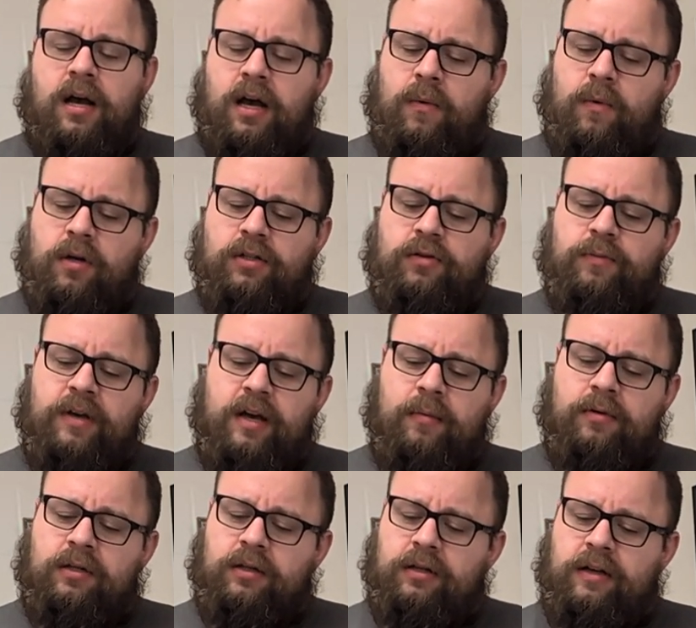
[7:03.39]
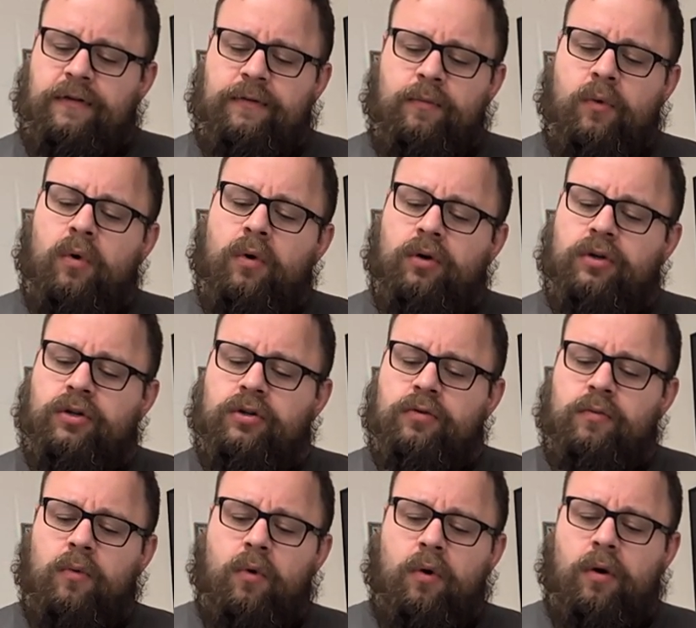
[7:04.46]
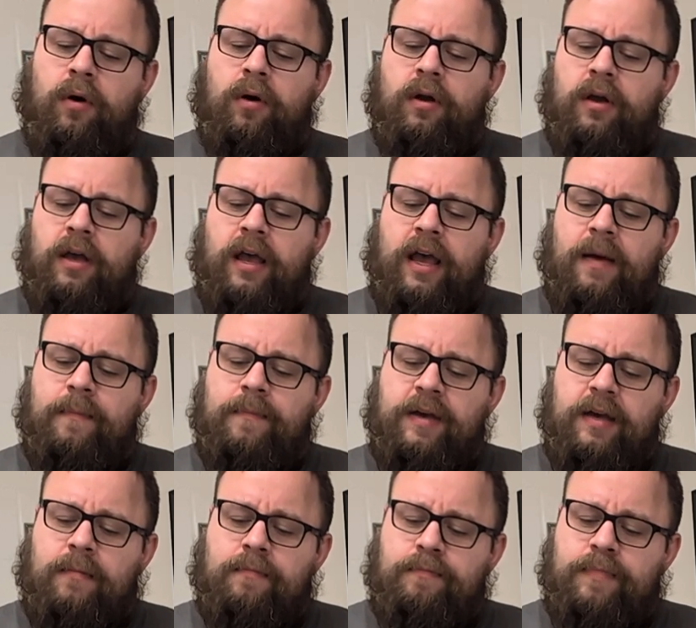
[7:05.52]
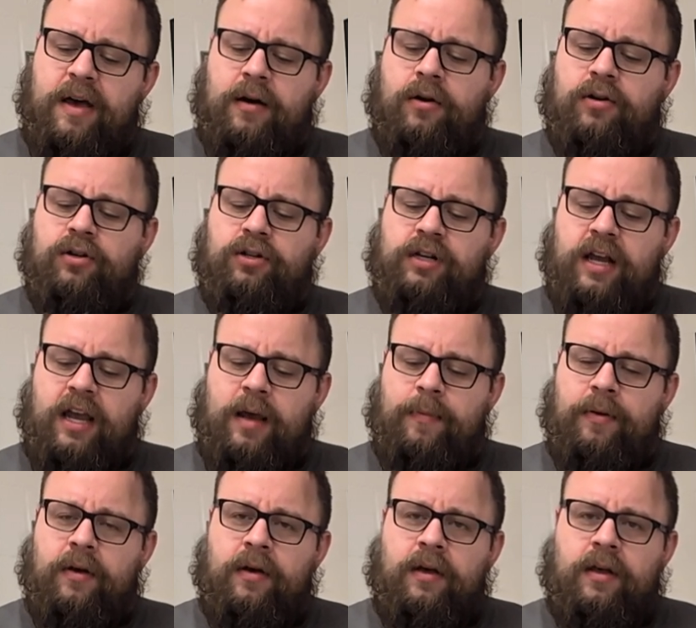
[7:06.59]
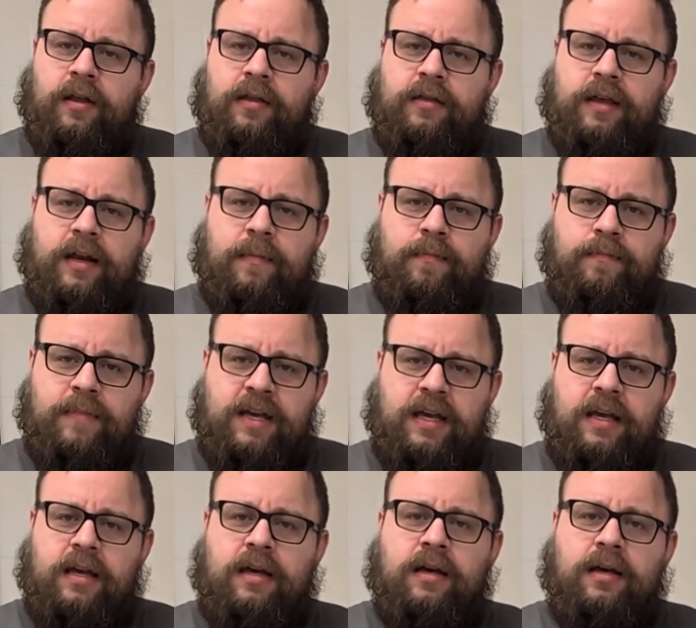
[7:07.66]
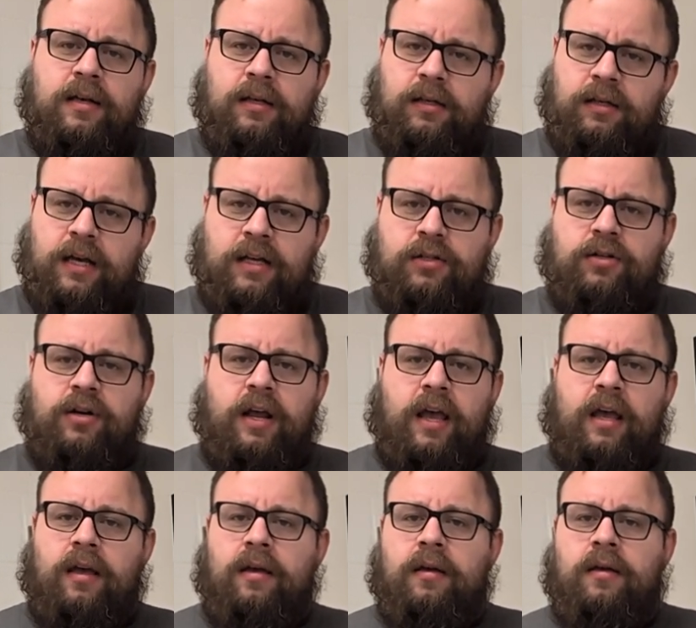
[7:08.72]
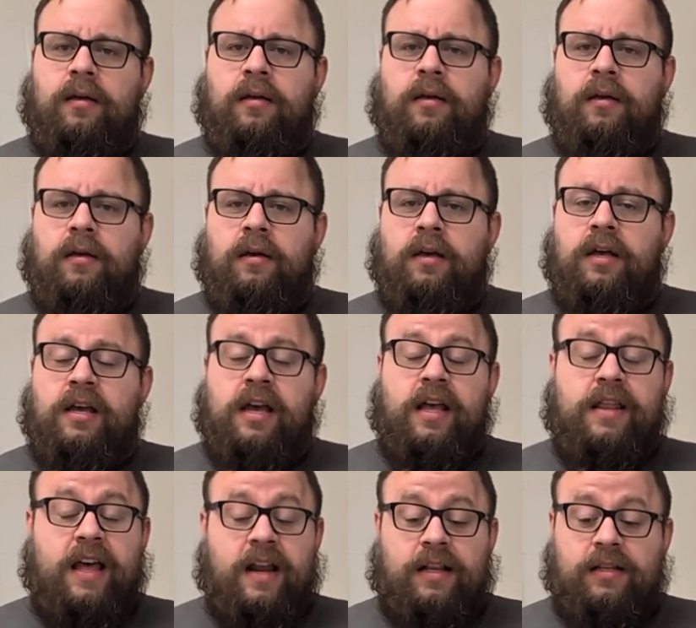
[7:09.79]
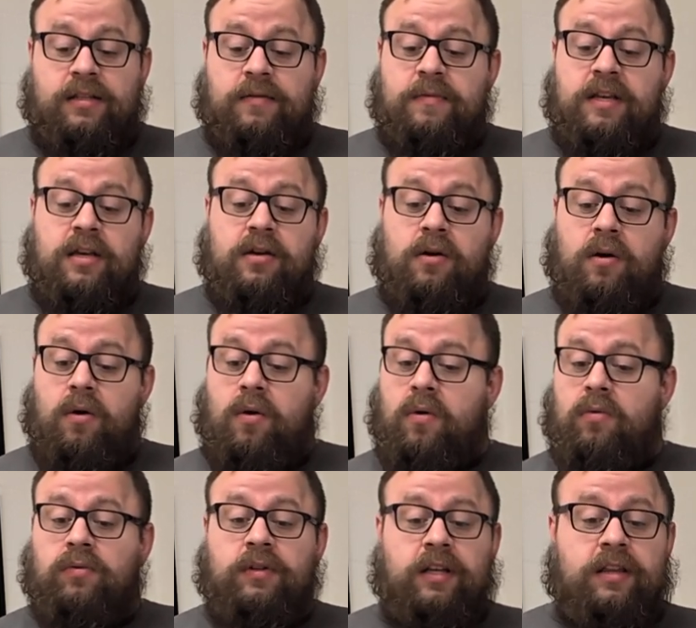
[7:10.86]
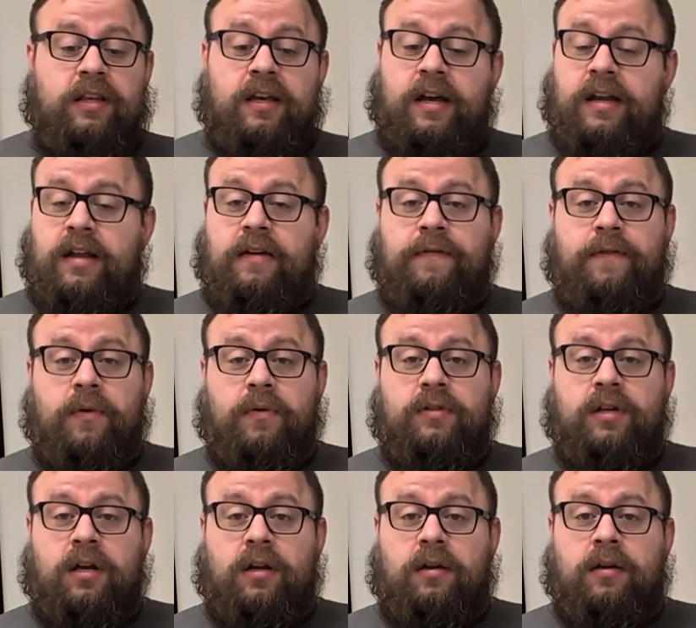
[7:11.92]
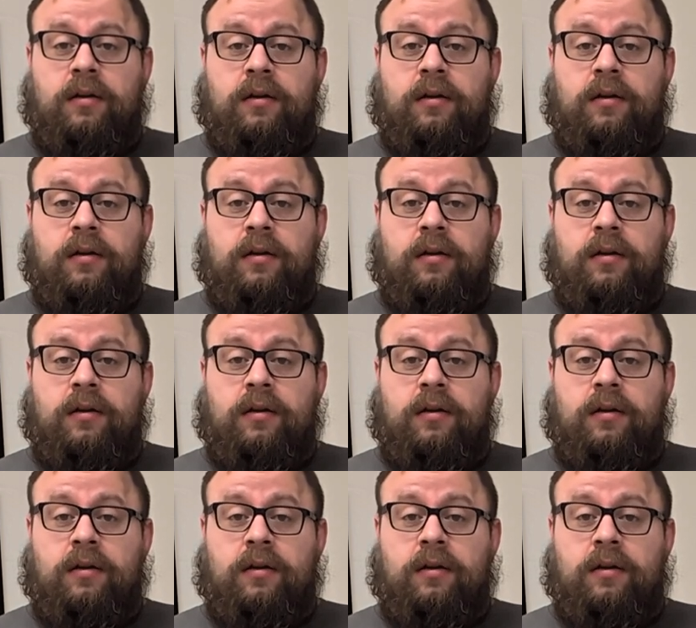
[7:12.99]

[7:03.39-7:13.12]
I want to be able to lift more, do more, and be in better shape than me yesterday. And that is the only thing I need to focus on.